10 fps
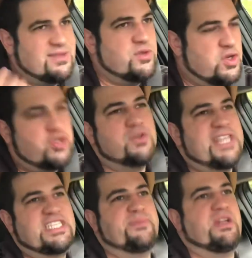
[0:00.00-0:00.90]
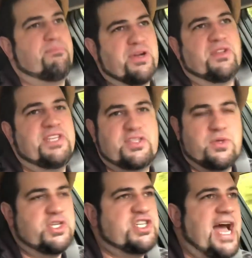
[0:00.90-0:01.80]
you do sense a bit of brittleness through
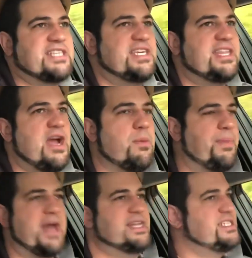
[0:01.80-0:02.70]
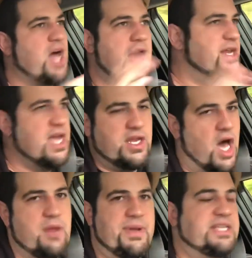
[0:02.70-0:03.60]
the chassis there, but it's not
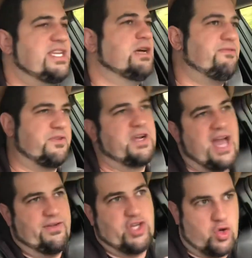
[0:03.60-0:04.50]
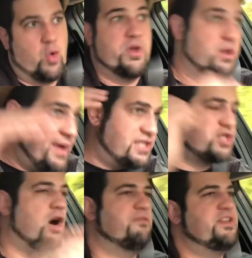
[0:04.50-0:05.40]
a big deal for kind of a short wheelbase
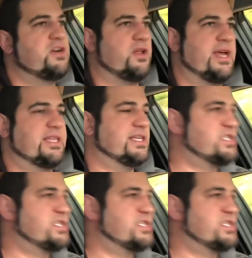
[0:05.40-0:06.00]
tall vehicle like this.